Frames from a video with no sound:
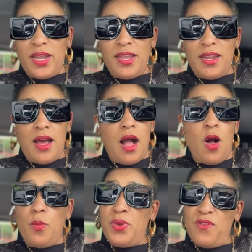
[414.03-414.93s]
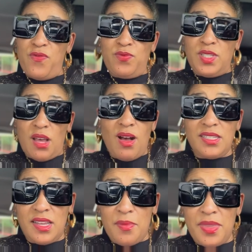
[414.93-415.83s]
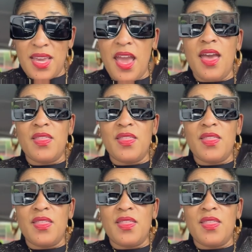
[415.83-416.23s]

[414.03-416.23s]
it. I hope you saw something